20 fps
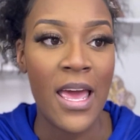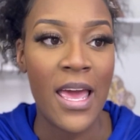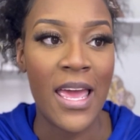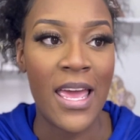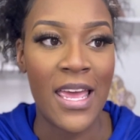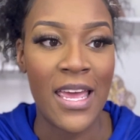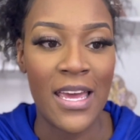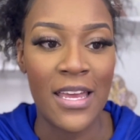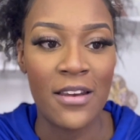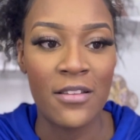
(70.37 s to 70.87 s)

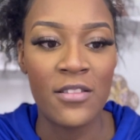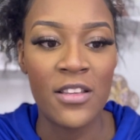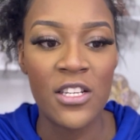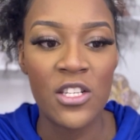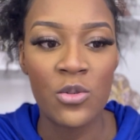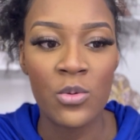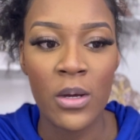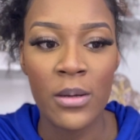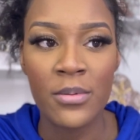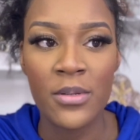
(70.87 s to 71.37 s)
and this
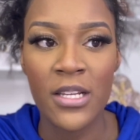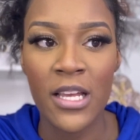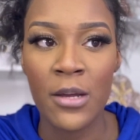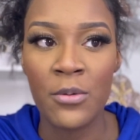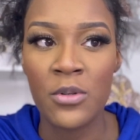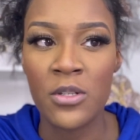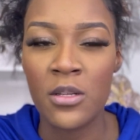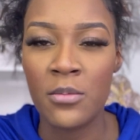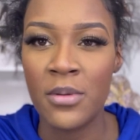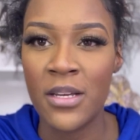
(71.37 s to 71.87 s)
website
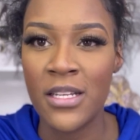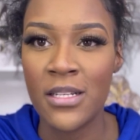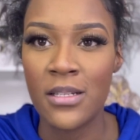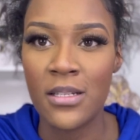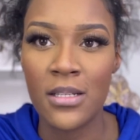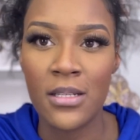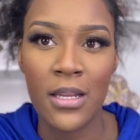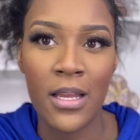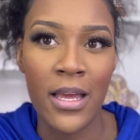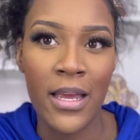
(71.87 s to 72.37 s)
was the
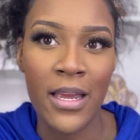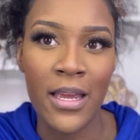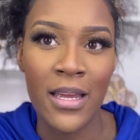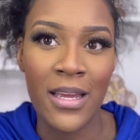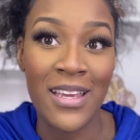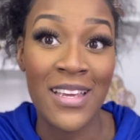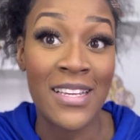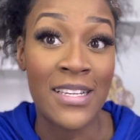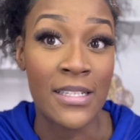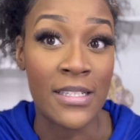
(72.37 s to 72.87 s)
best
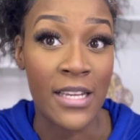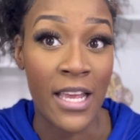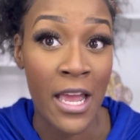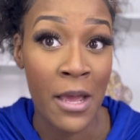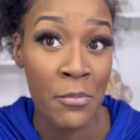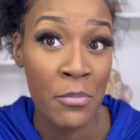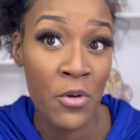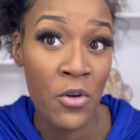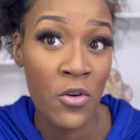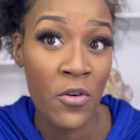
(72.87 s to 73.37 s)

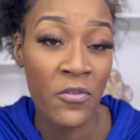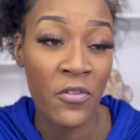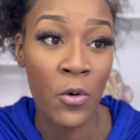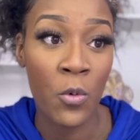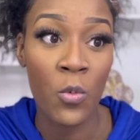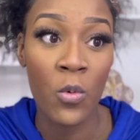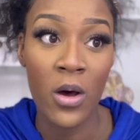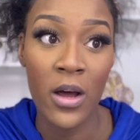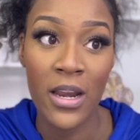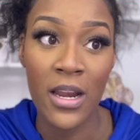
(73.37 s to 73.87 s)
example for
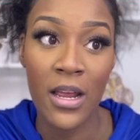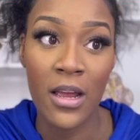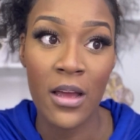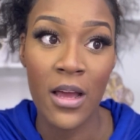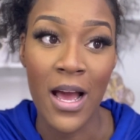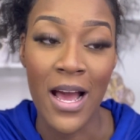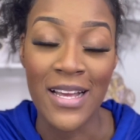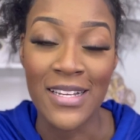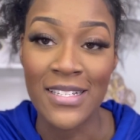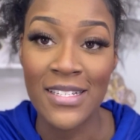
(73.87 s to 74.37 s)
what
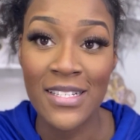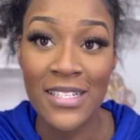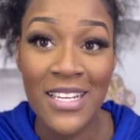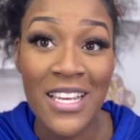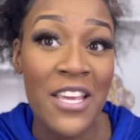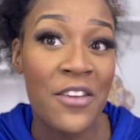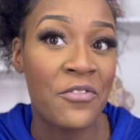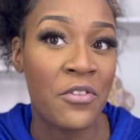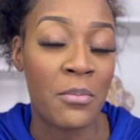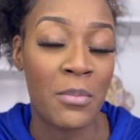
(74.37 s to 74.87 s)
I
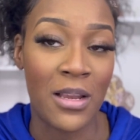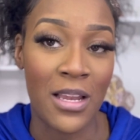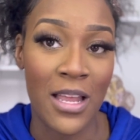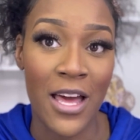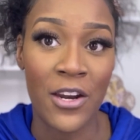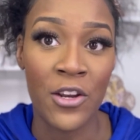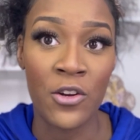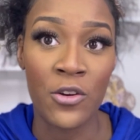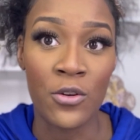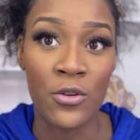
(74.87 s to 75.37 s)
see from a lot
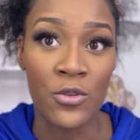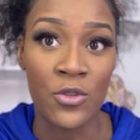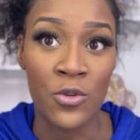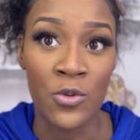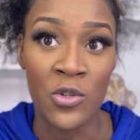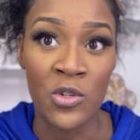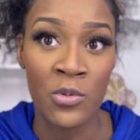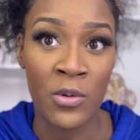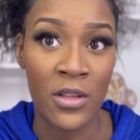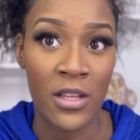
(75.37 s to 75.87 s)
of girls who
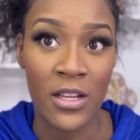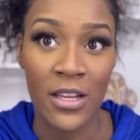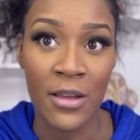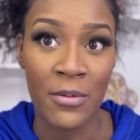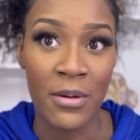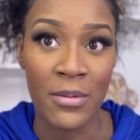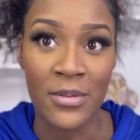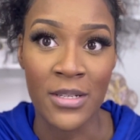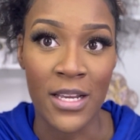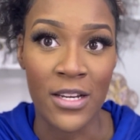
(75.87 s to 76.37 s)
swear that their
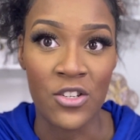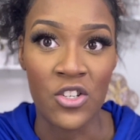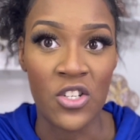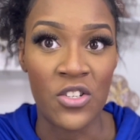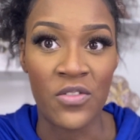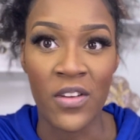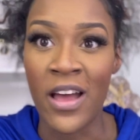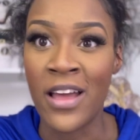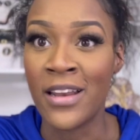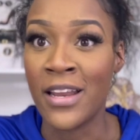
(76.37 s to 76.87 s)
website is just
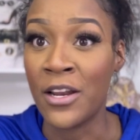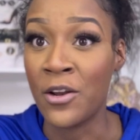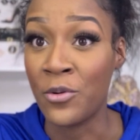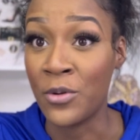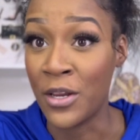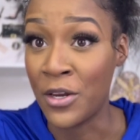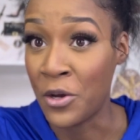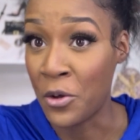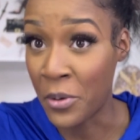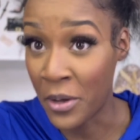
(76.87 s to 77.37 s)
fine. They don't
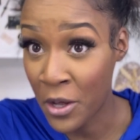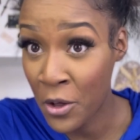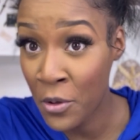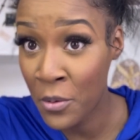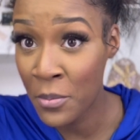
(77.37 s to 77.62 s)
need no help.